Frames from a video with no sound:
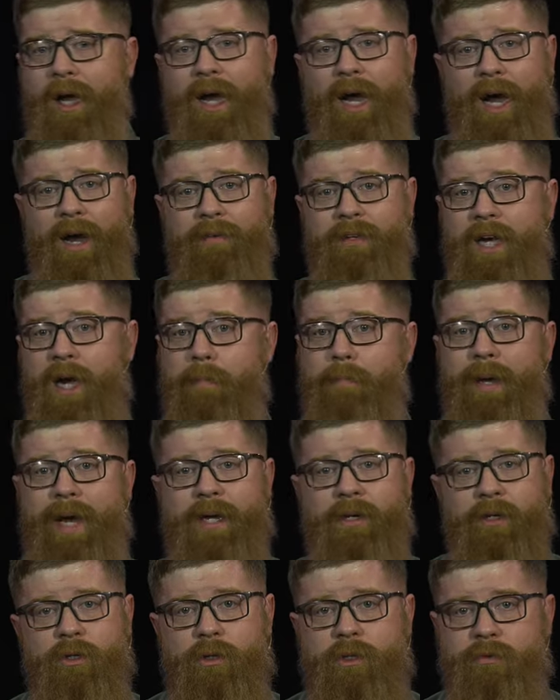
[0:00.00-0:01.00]
I've got
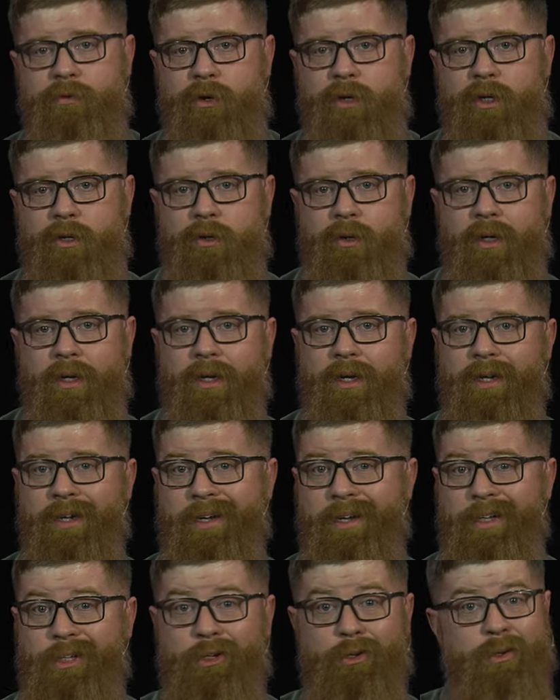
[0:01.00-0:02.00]
bad news for you.
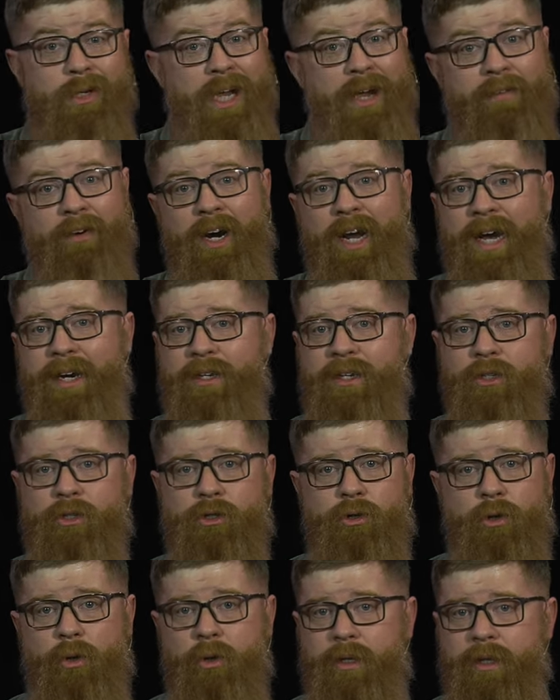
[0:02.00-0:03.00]
You never had
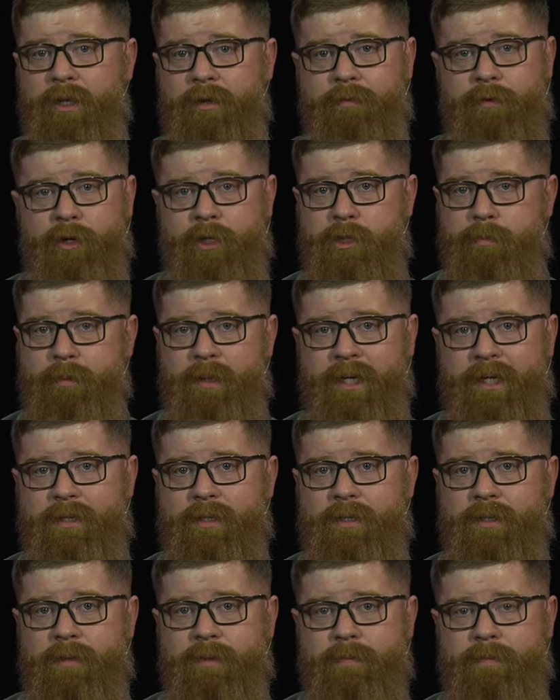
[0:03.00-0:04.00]
control in the first
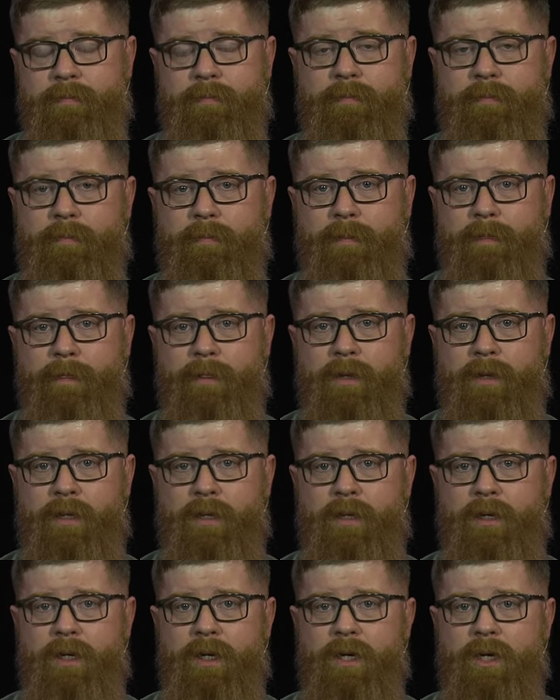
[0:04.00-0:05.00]
place.
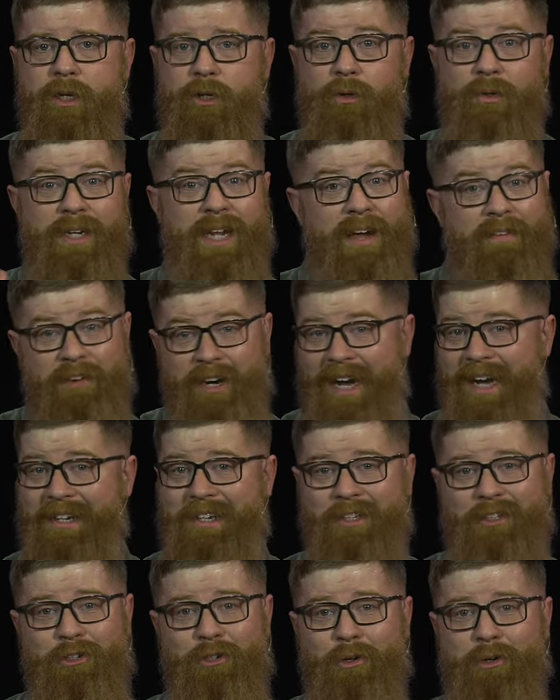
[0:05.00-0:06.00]
You never had
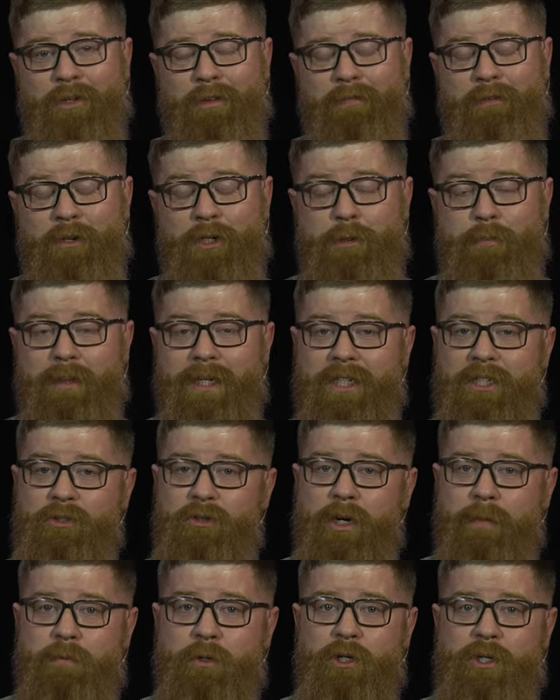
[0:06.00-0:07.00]
control in the first place.
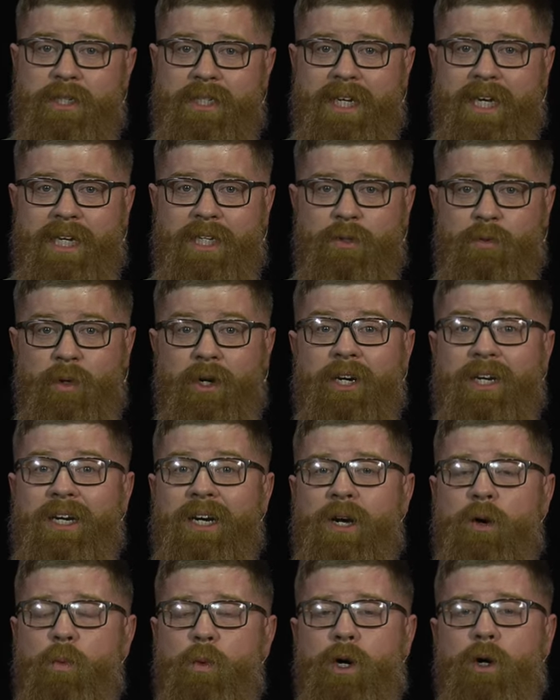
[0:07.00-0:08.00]
Scripture says we're,
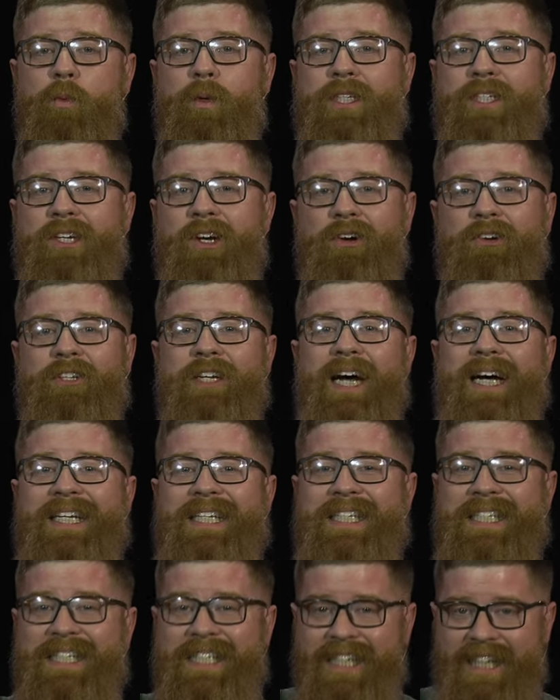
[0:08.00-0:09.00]
we're what's called a
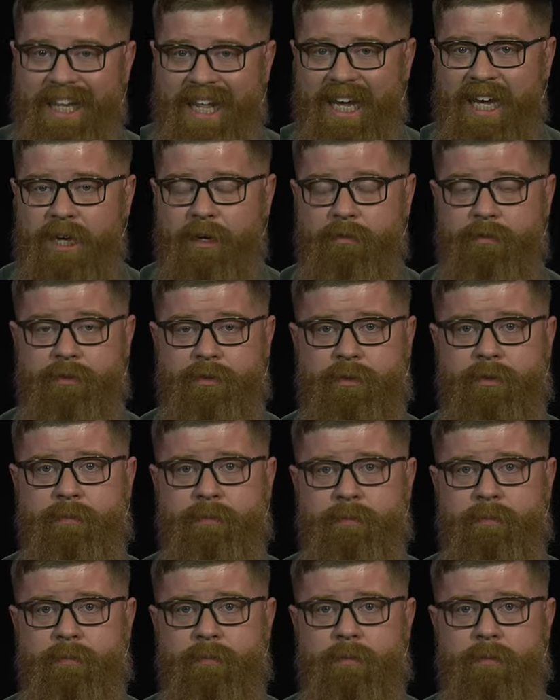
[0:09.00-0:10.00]
slave.
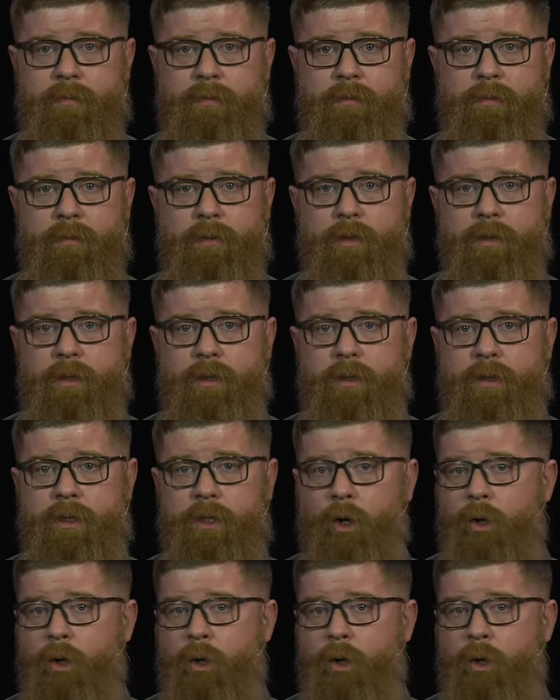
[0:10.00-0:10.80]
The